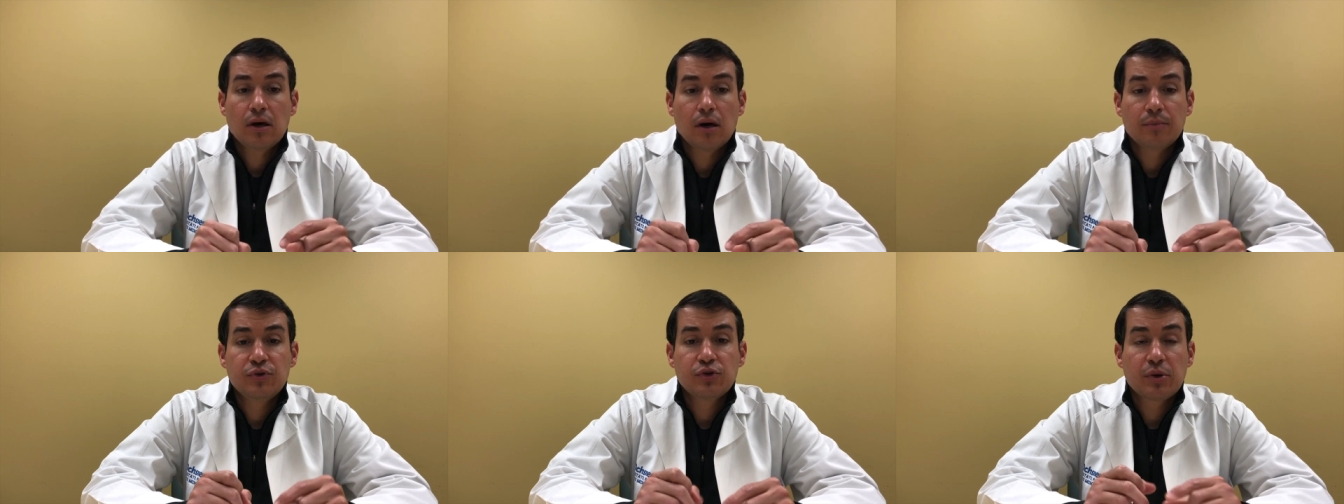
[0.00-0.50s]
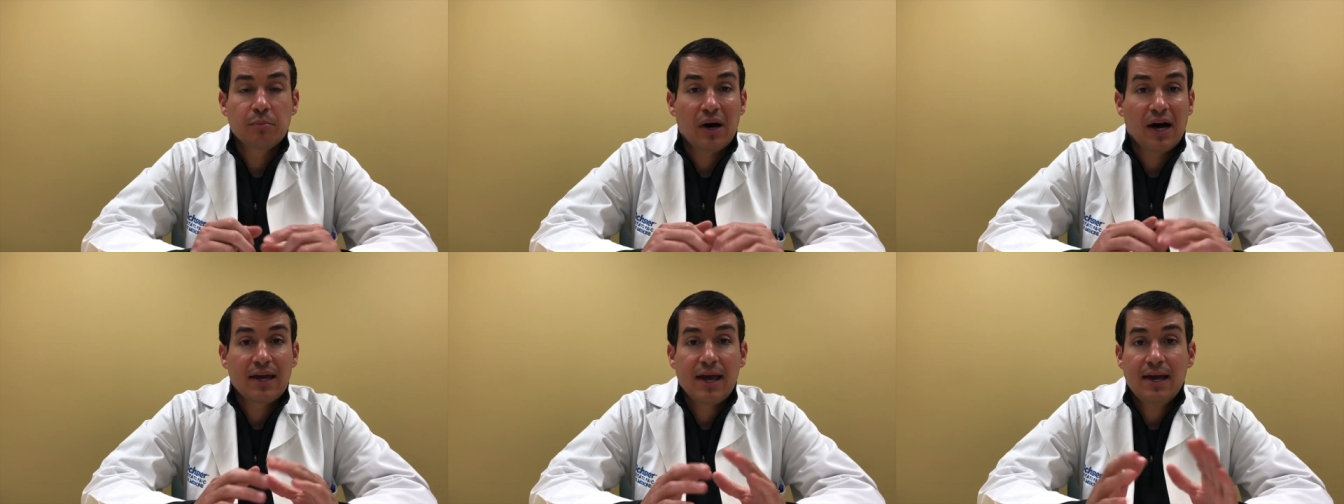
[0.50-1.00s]
You can
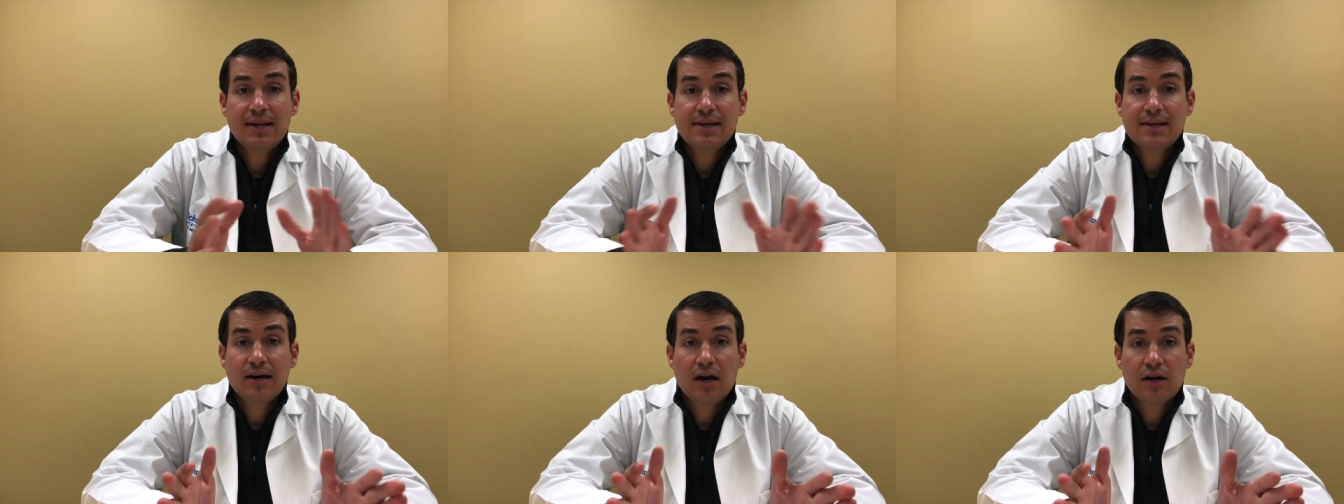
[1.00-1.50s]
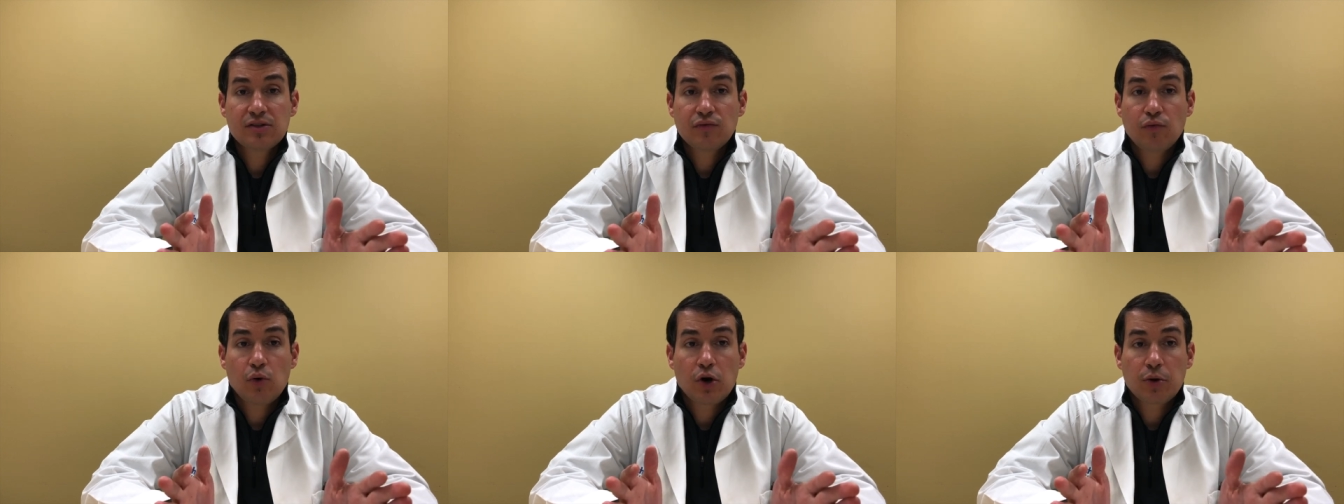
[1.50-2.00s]
buy any kind of
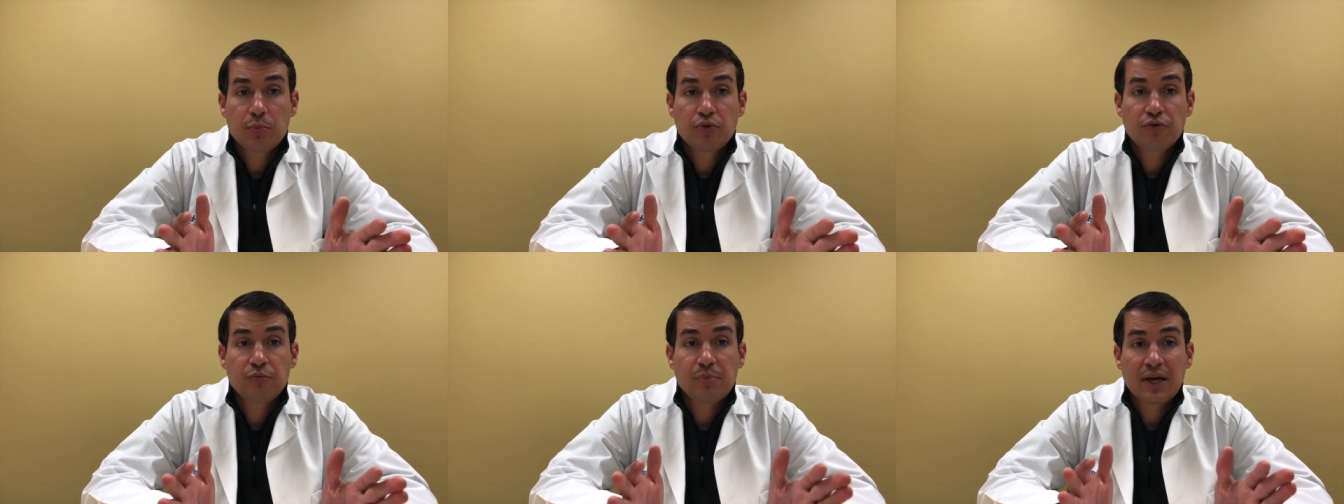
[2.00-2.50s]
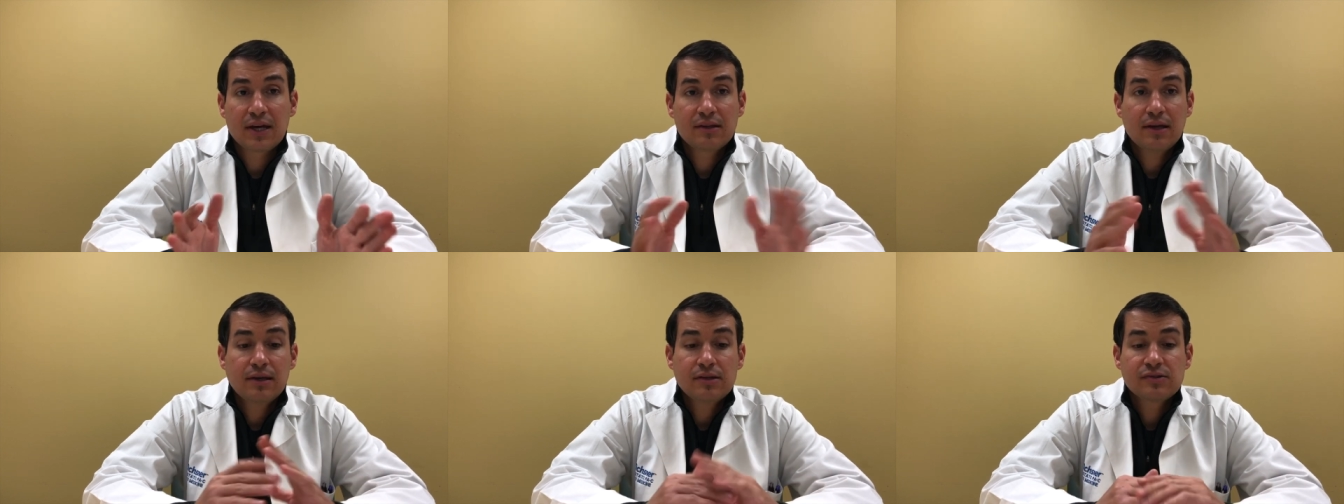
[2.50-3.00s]
waterproof
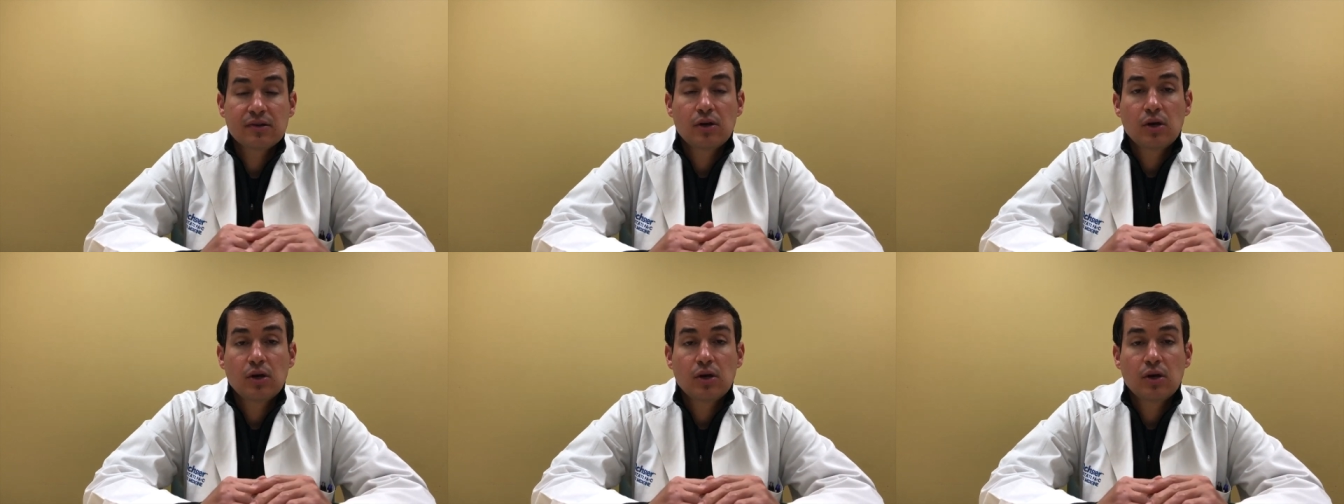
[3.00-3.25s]
Band-Aids.